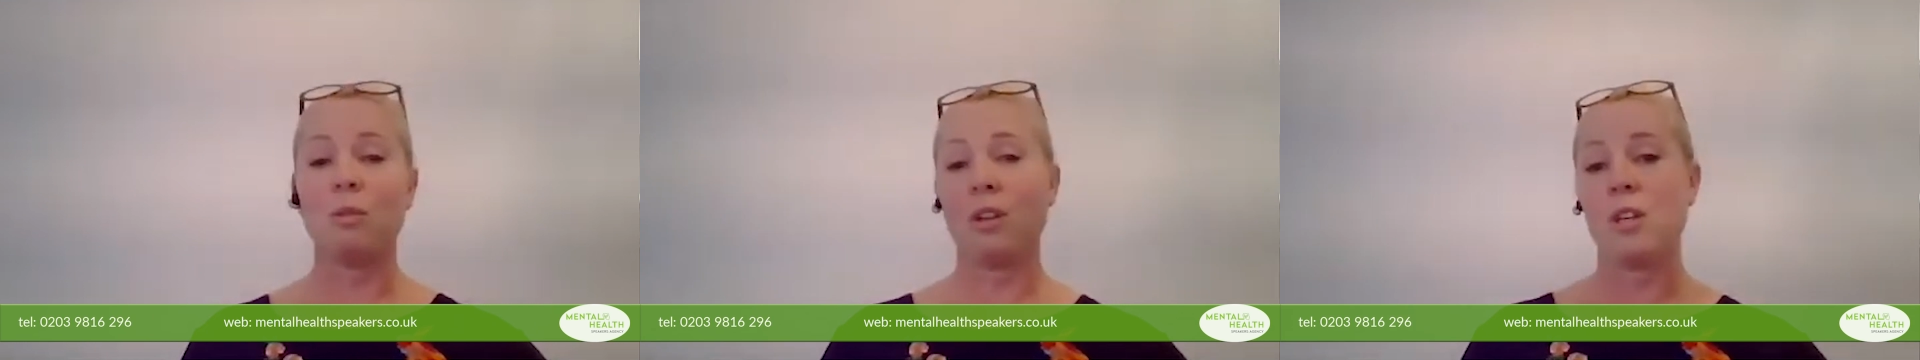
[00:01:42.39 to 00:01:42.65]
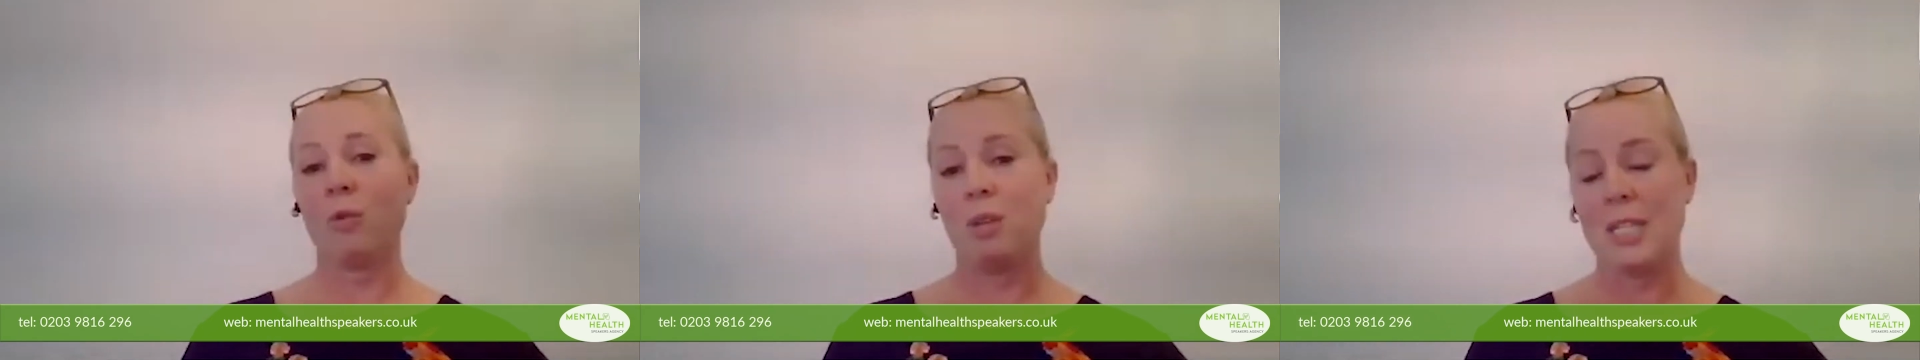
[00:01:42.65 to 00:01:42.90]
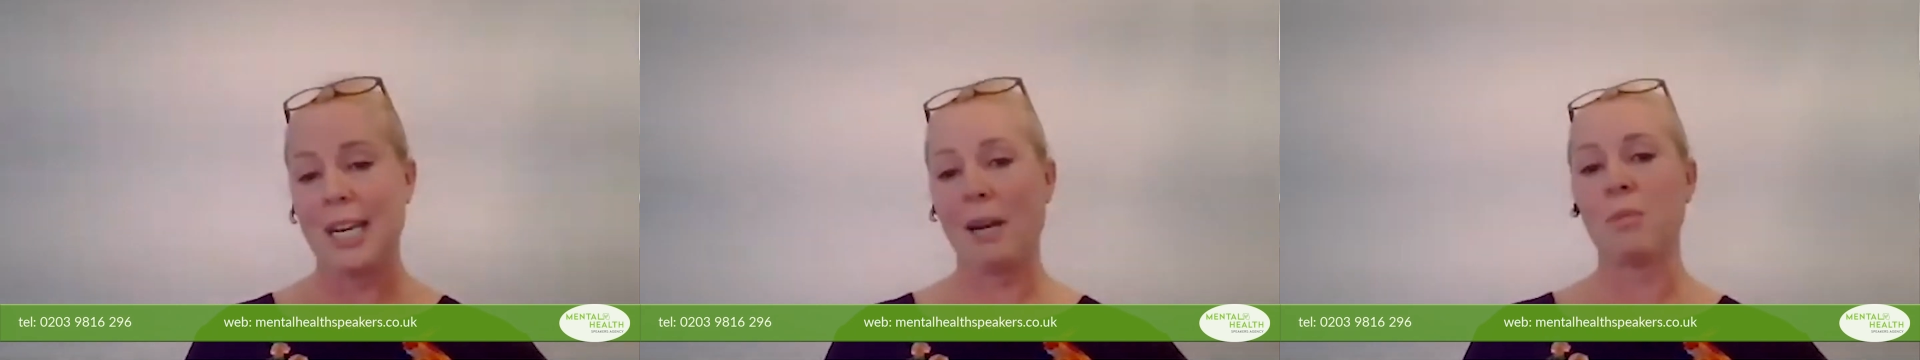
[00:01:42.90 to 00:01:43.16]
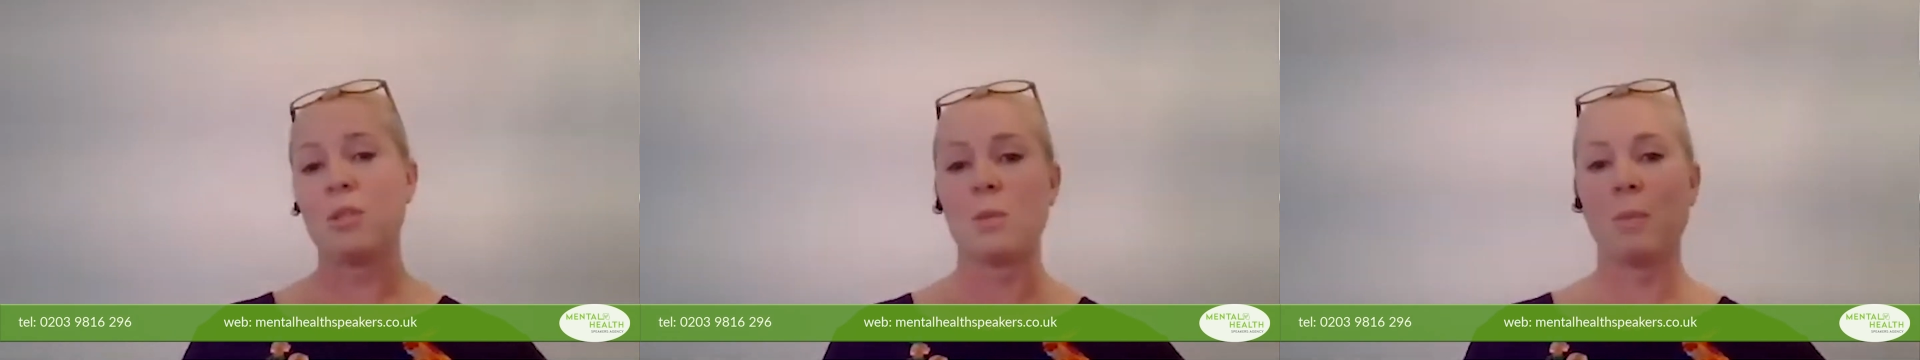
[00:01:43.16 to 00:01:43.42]
that you
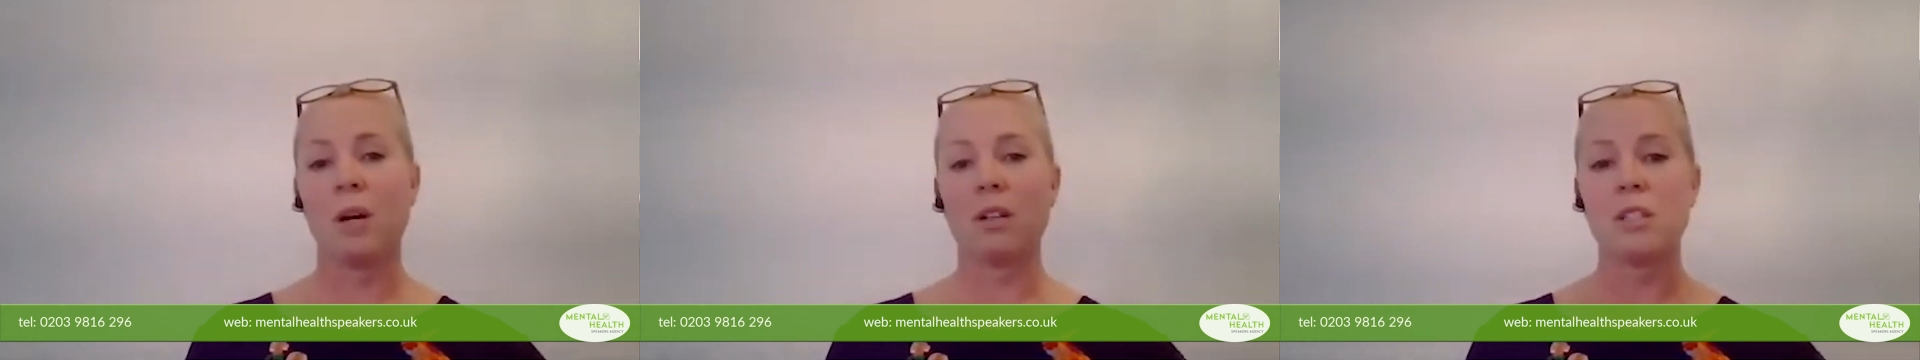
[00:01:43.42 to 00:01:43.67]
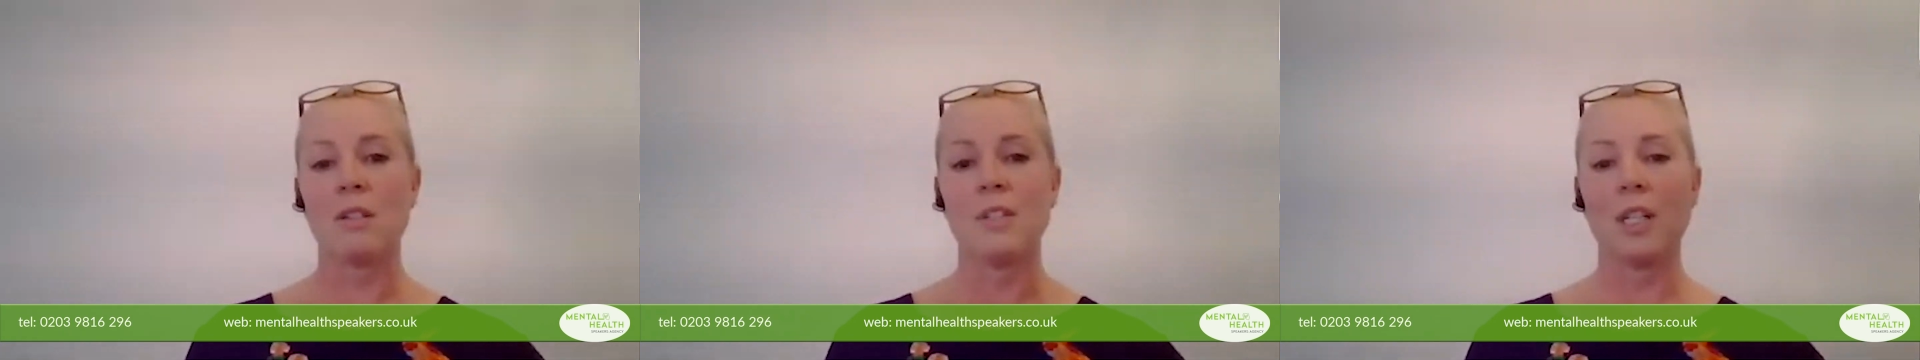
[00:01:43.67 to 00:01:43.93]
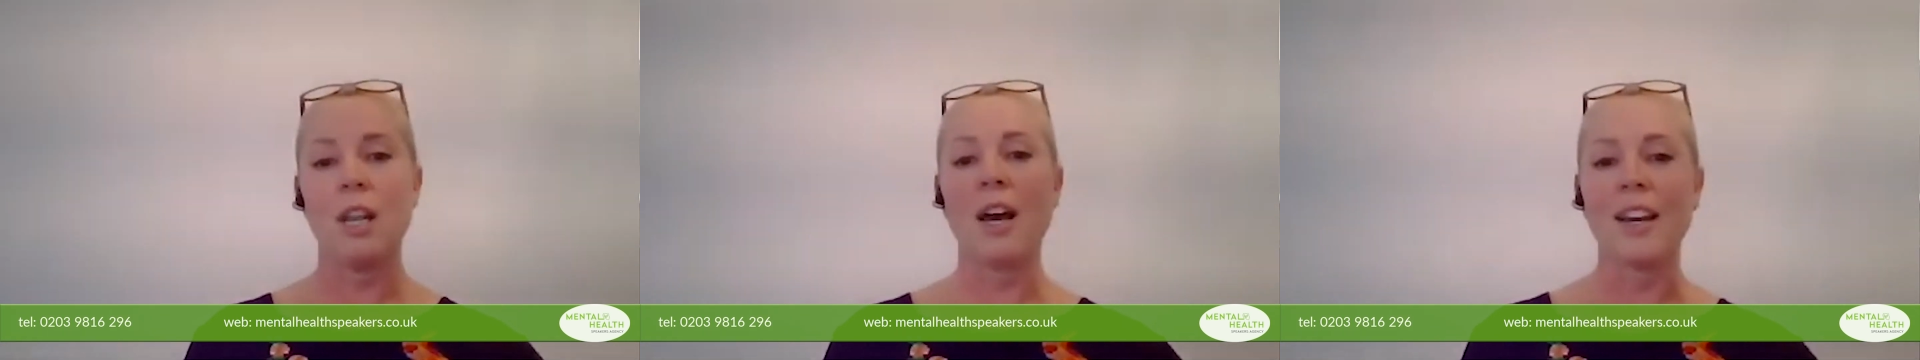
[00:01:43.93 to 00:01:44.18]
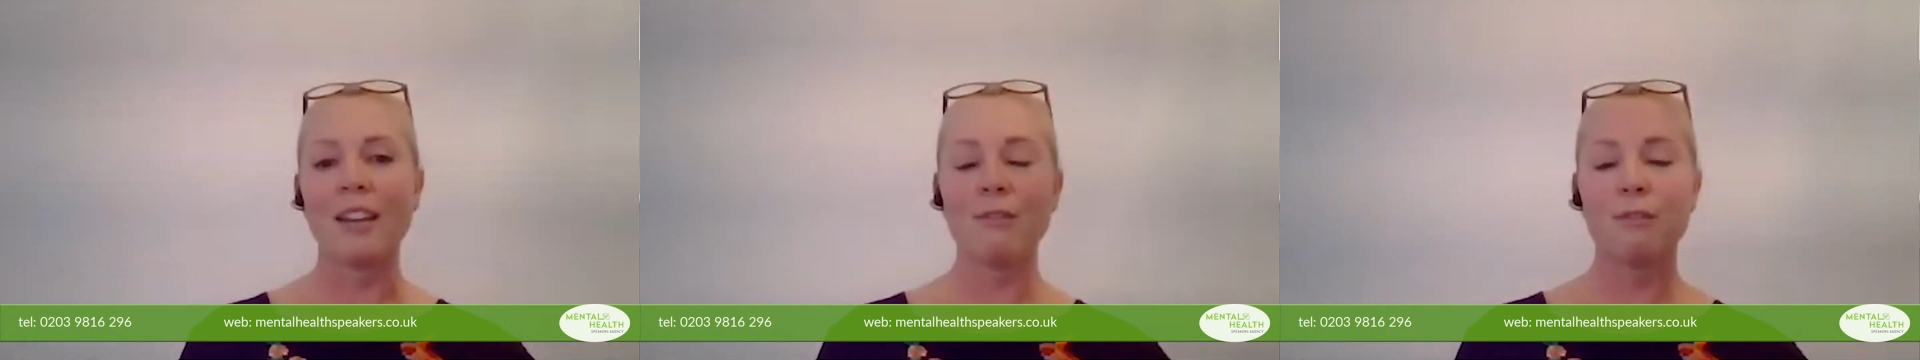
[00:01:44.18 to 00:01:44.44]
adapt as part of your
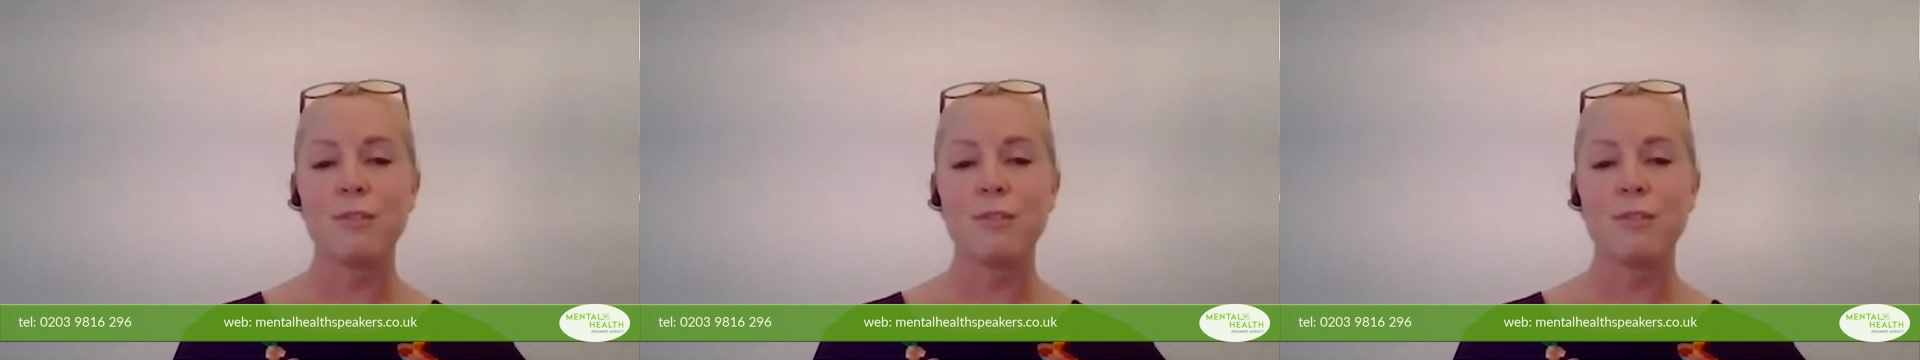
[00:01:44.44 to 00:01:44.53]
life.